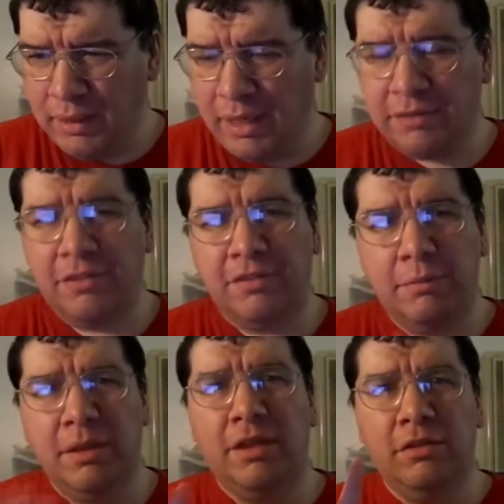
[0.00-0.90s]
he actually
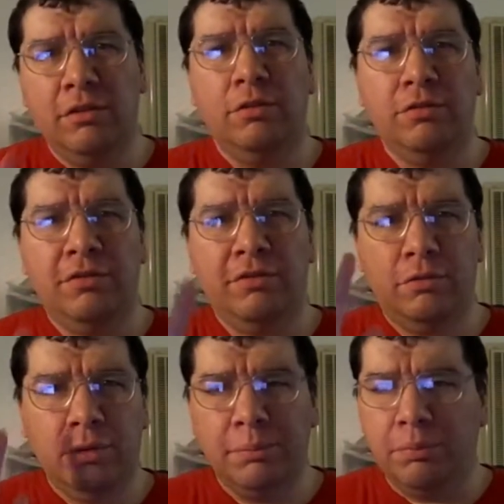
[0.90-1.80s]
submitted new
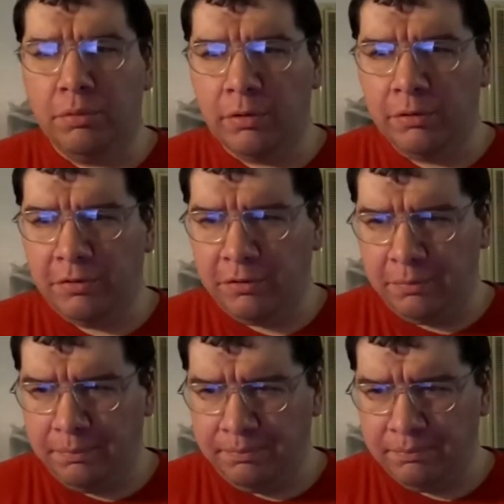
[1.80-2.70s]

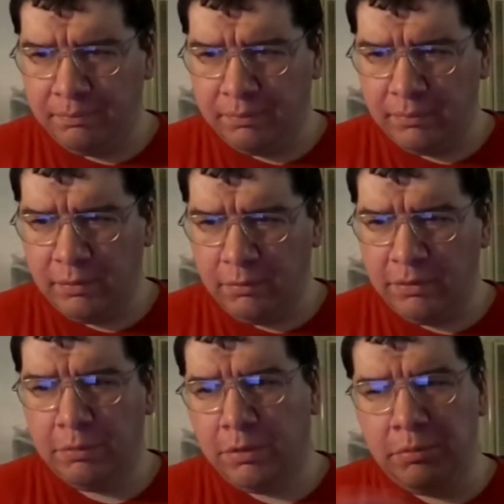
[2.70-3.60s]
storyboards,
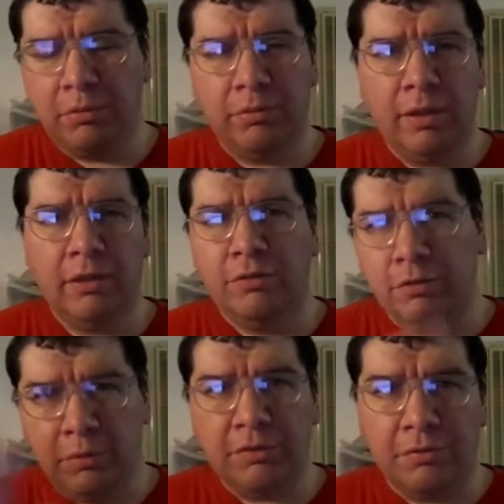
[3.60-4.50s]
which would have required
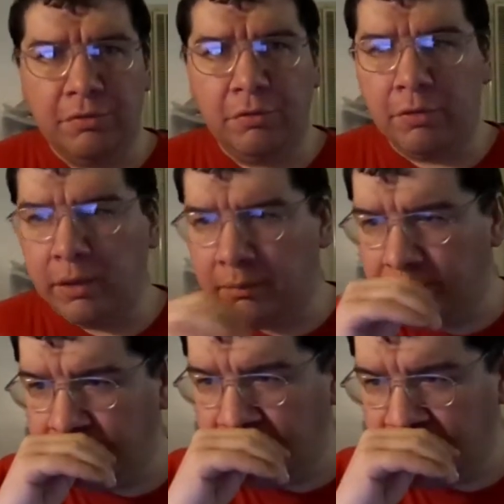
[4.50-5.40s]
2 weeks of
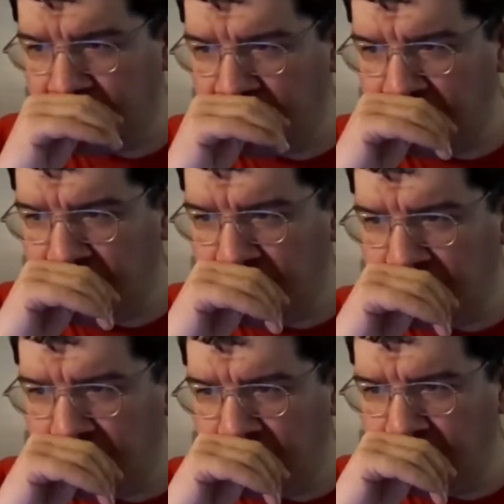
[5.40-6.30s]
shooting.
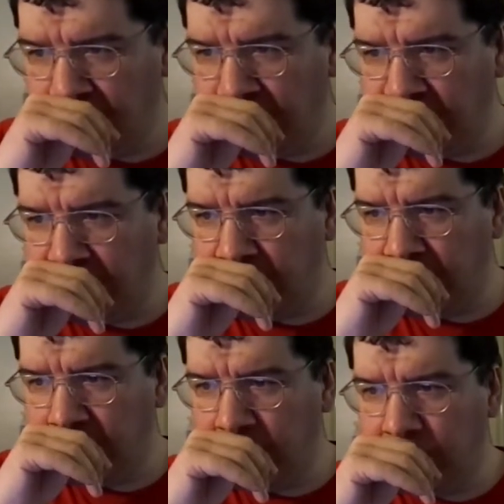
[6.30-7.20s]
But
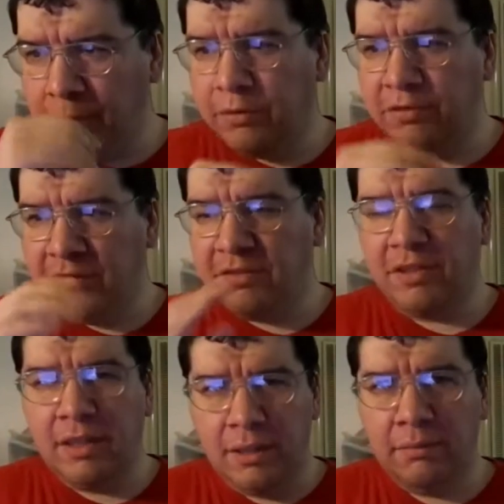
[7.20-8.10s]
Laura
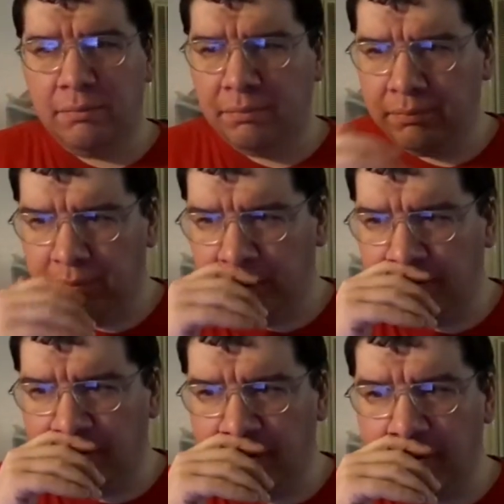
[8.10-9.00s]
Siskin, the
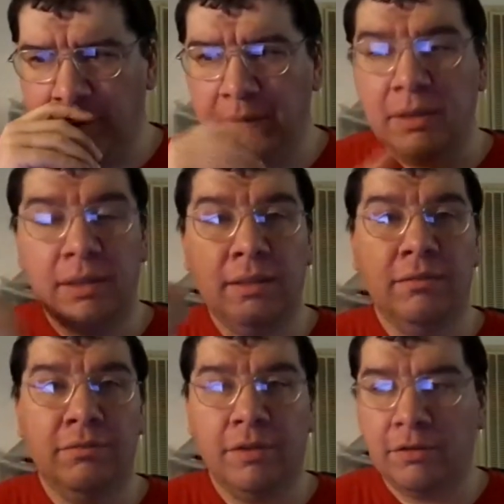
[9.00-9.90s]
executive
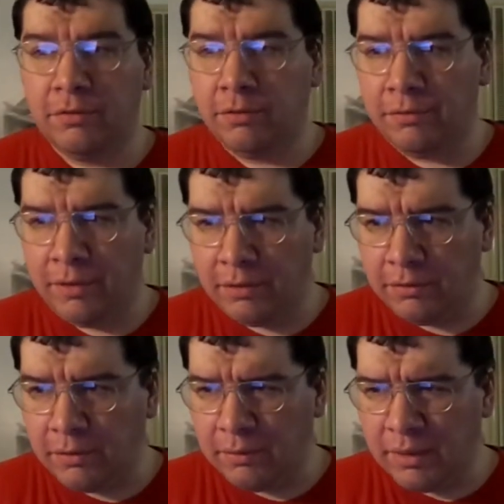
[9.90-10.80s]
behind Fox
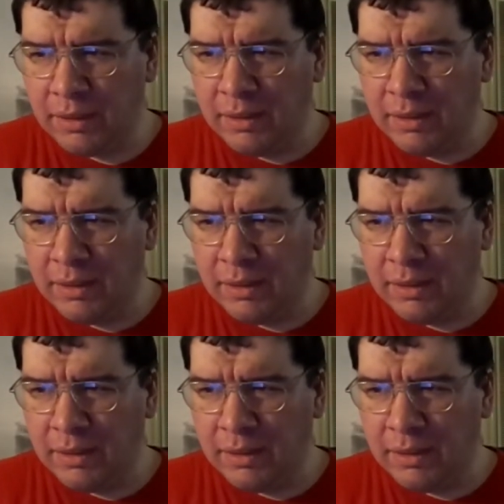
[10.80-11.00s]
2000,